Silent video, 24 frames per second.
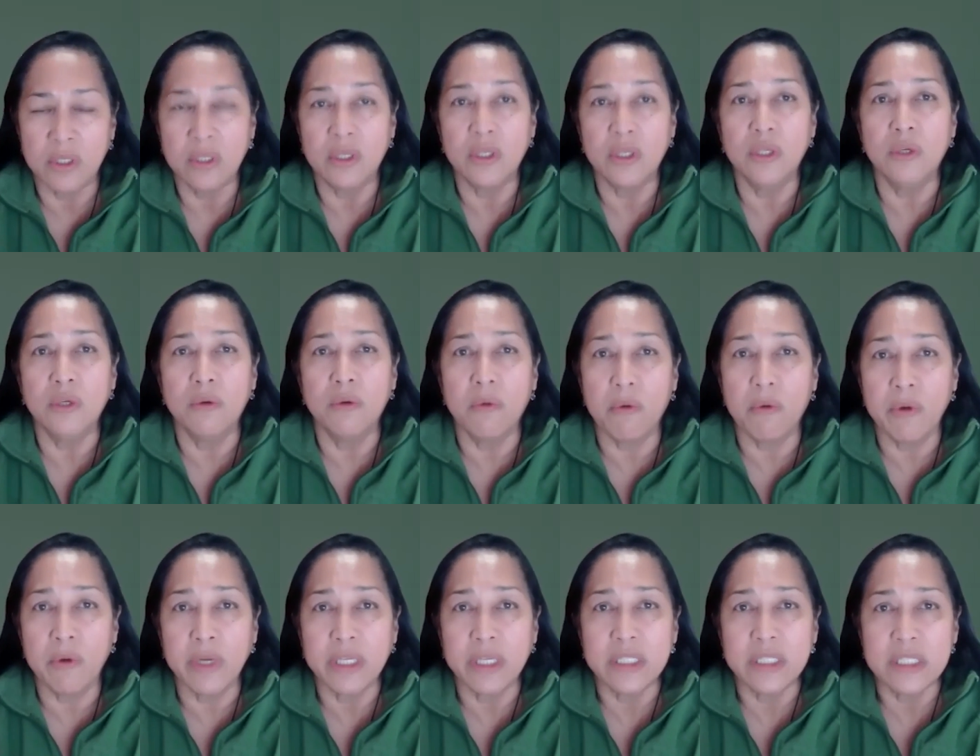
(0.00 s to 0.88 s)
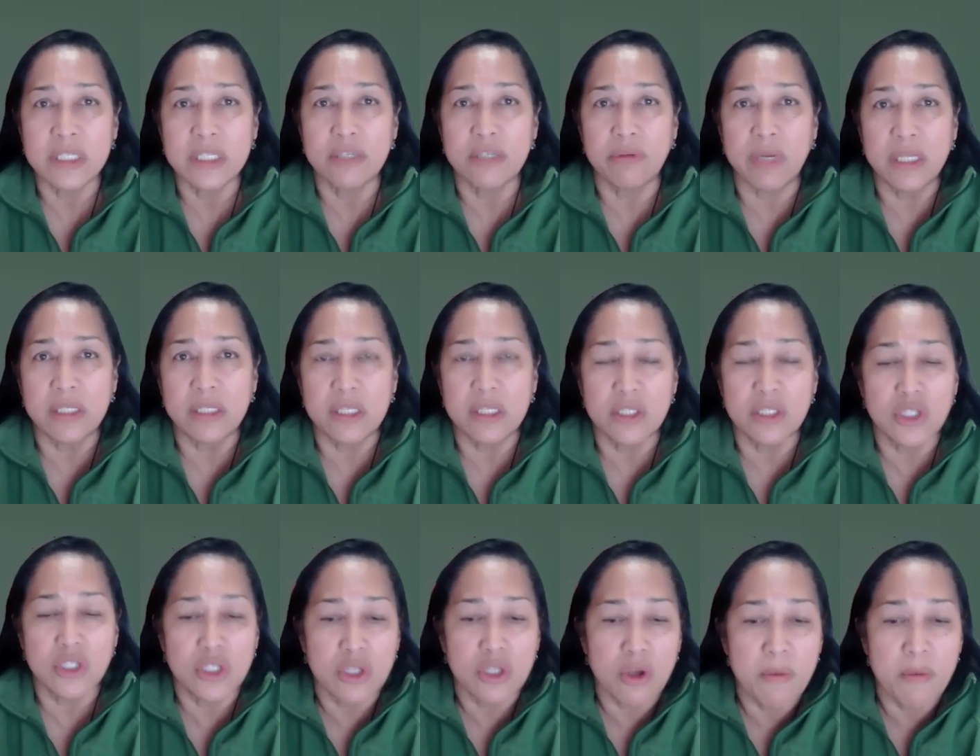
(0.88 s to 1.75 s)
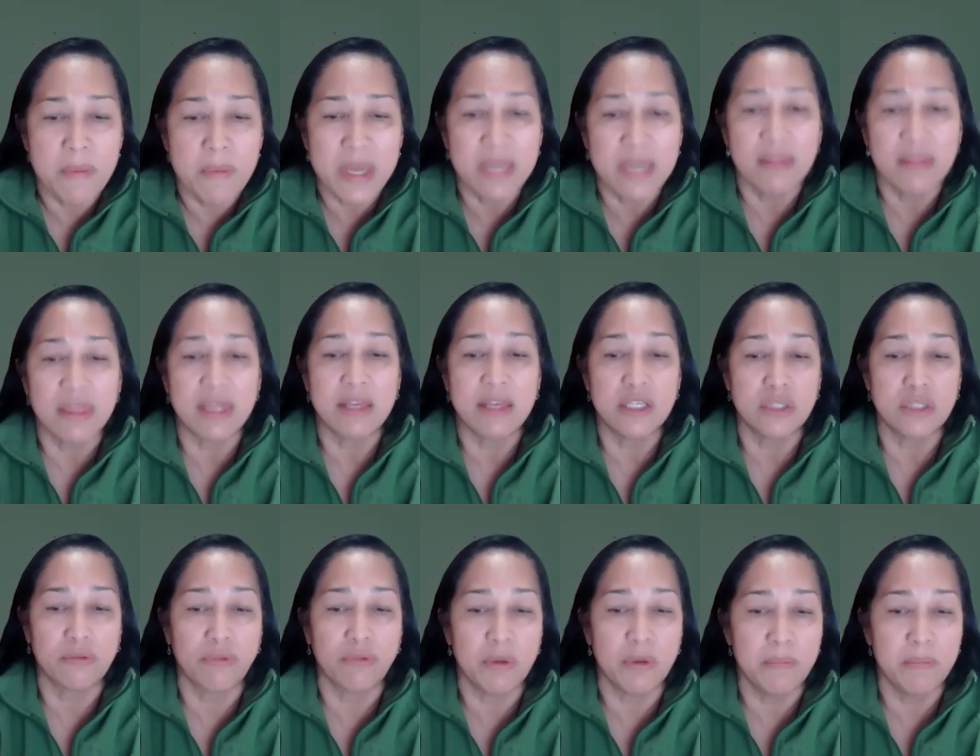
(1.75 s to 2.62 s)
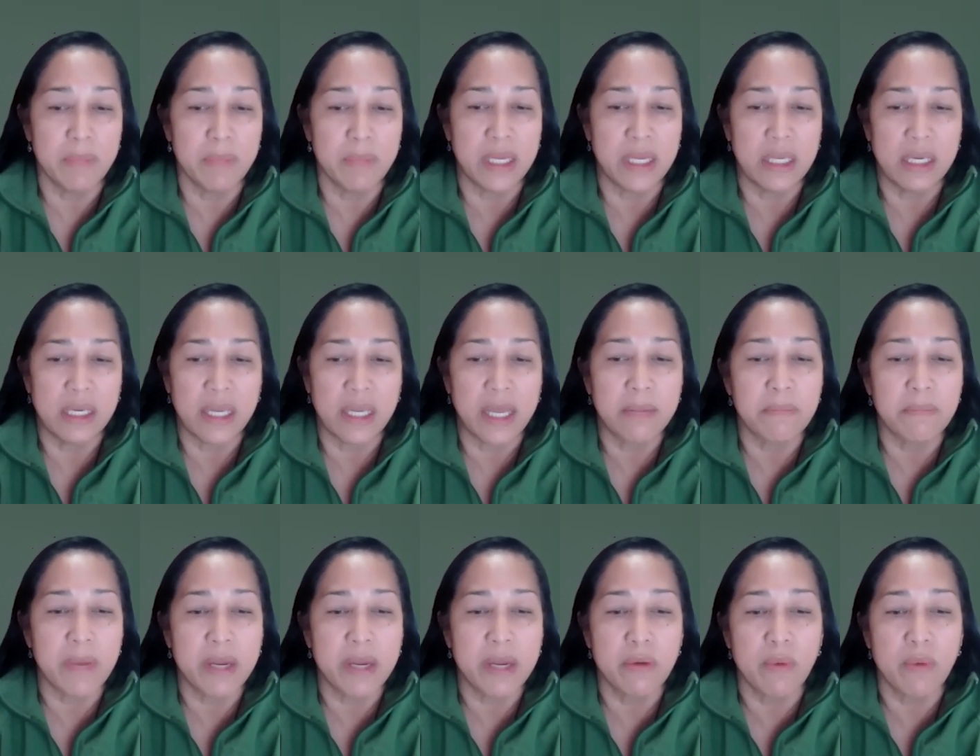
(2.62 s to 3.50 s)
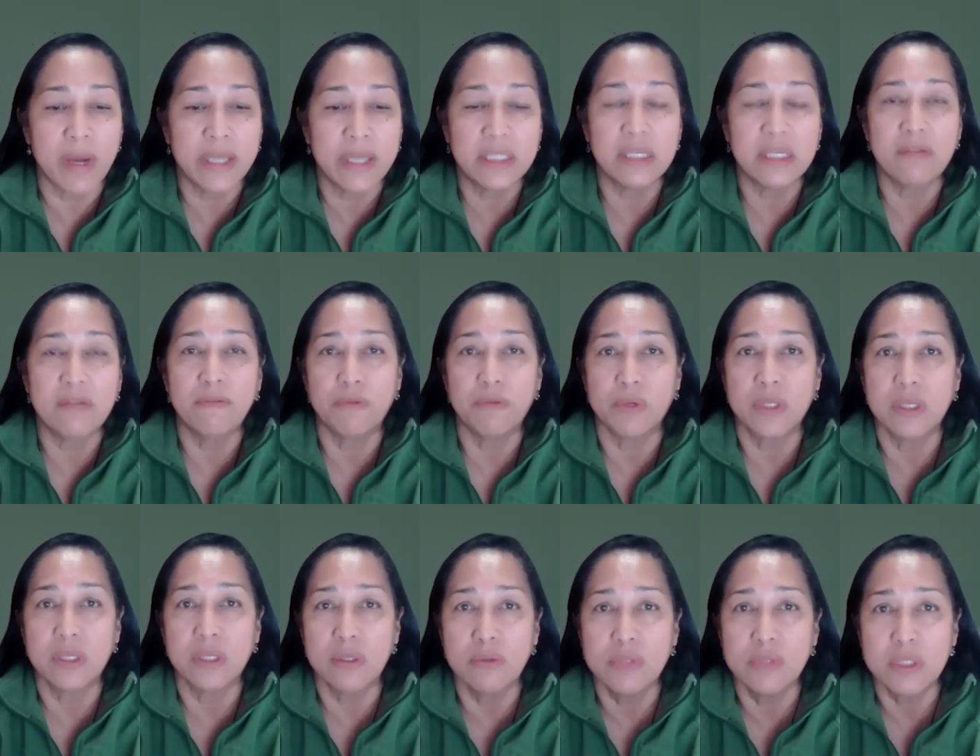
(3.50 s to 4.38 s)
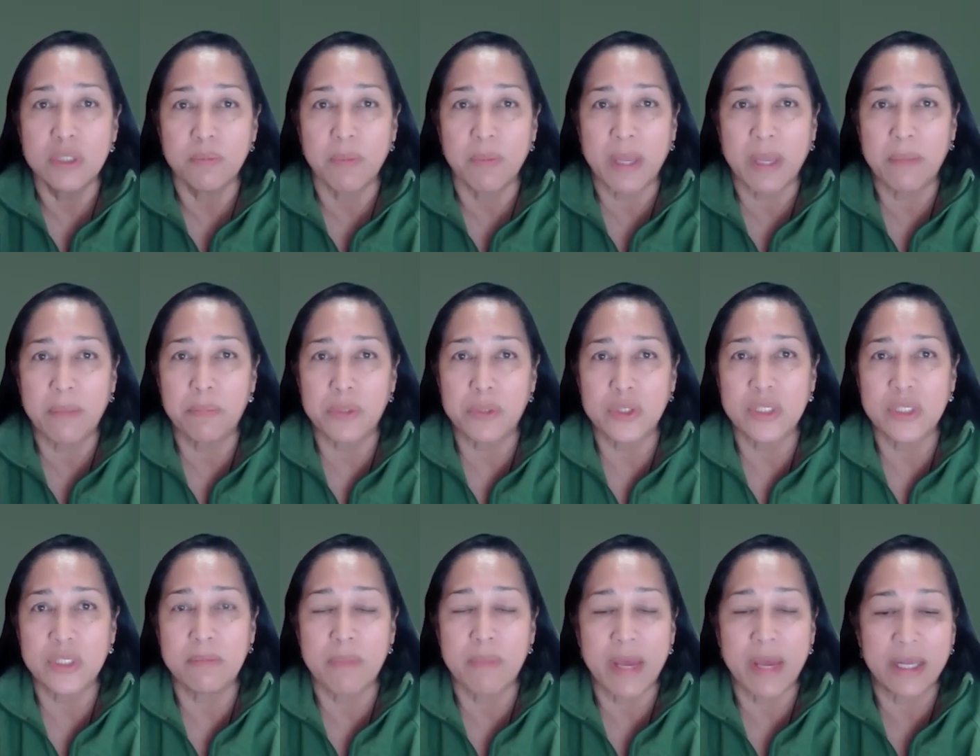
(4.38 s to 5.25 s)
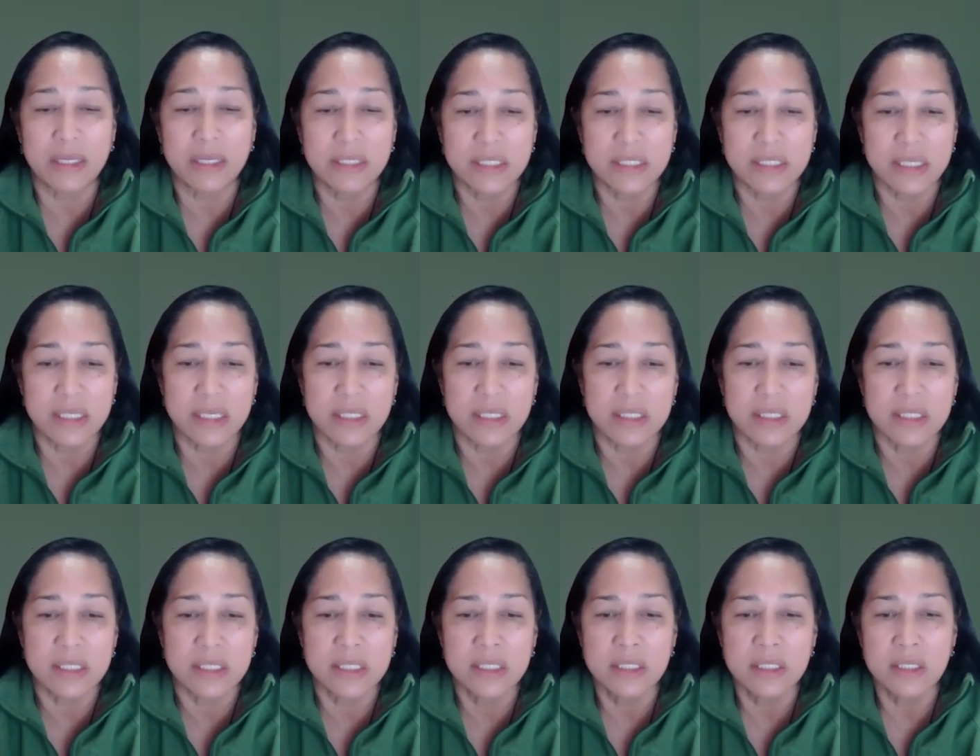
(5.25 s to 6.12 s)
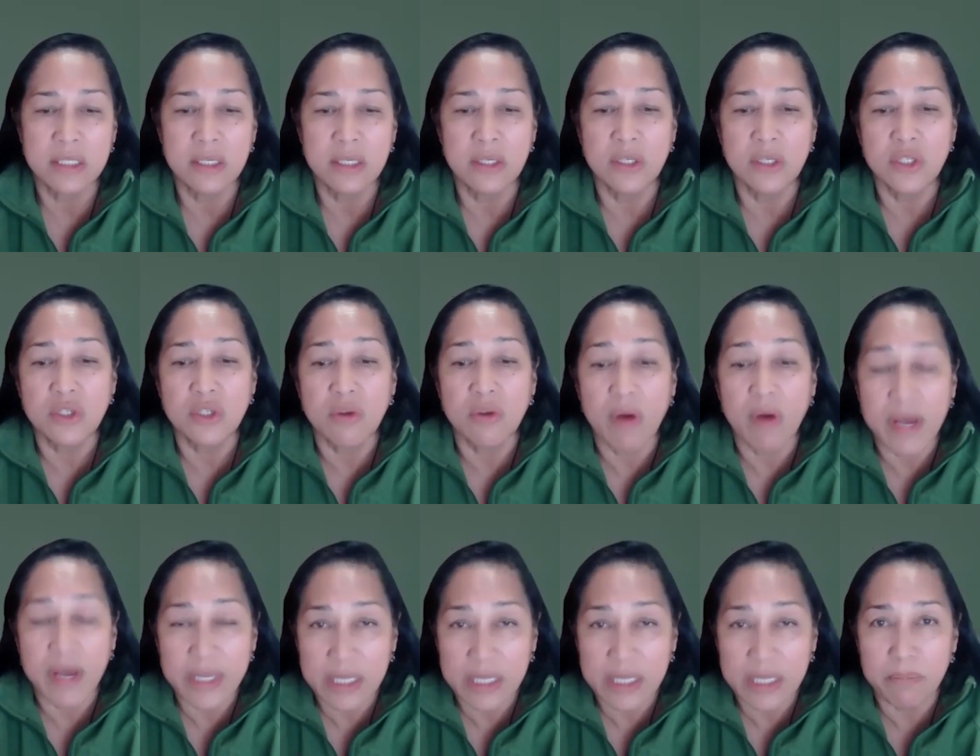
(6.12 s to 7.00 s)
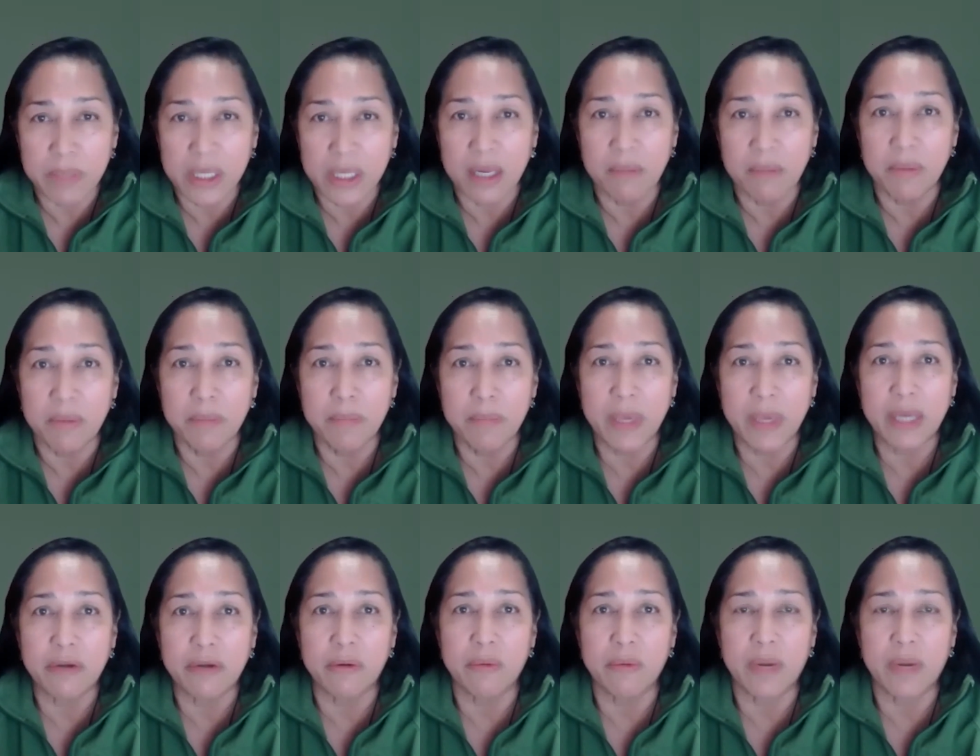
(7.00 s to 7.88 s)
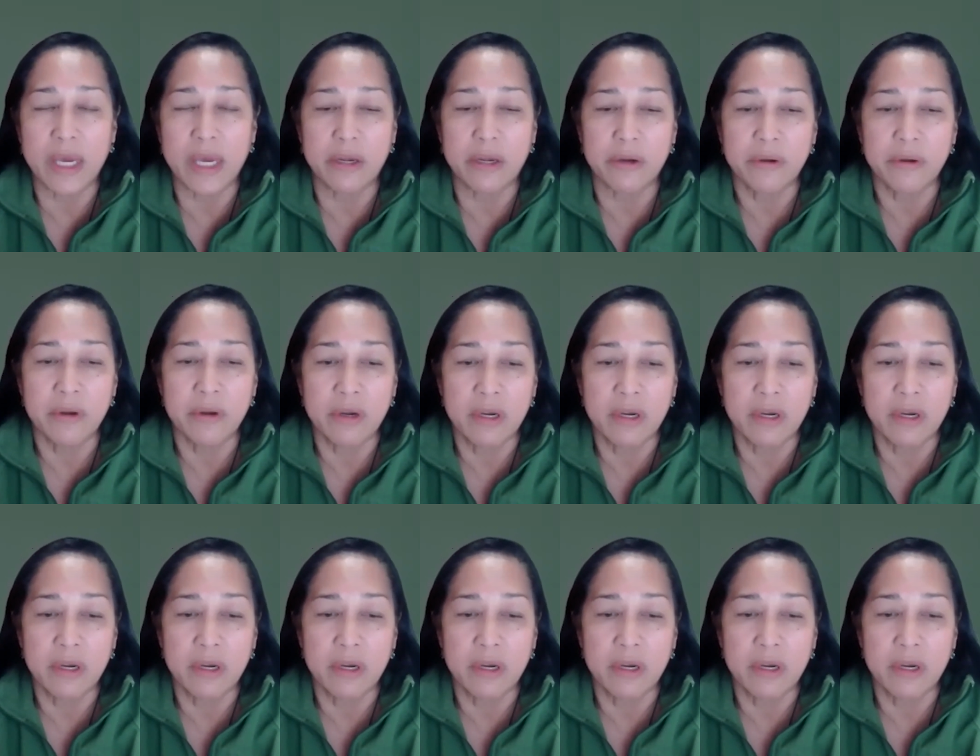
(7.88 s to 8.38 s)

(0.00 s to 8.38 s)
You orchestrated so many things for me, like my writing for the newspapers and magazines, so I can become a better writer.